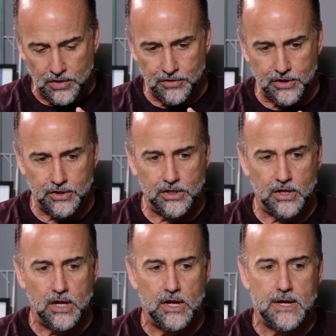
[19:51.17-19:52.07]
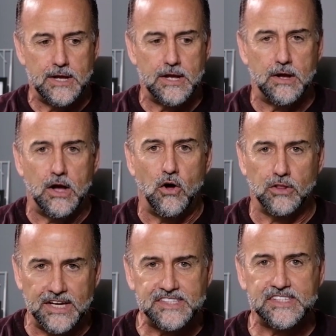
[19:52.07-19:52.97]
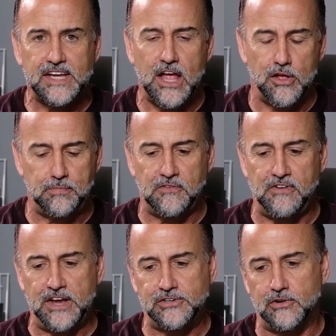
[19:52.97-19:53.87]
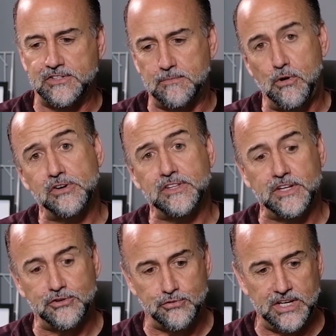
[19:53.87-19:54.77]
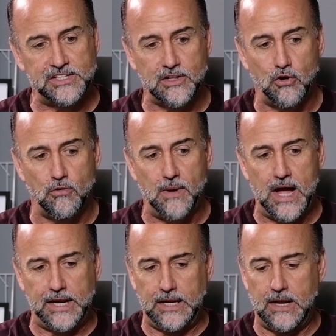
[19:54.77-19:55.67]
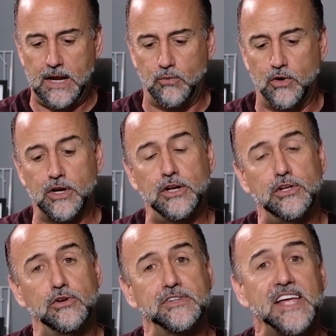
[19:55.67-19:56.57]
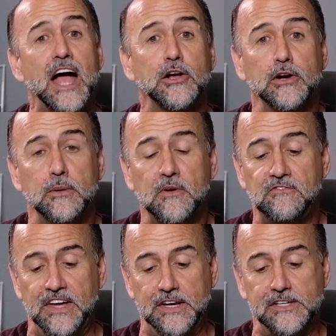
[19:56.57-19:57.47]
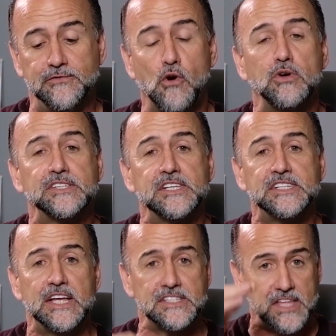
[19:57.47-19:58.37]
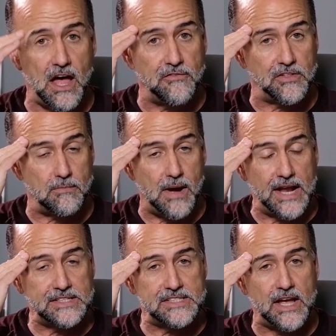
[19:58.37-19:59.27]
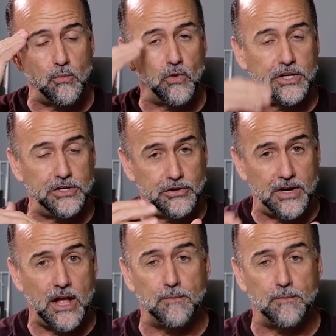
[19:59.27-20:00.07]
the holistic health professional is the person that treats the whole body. And we're going to use the acronym of fitness focus, intense thought for the mindset. What do you do to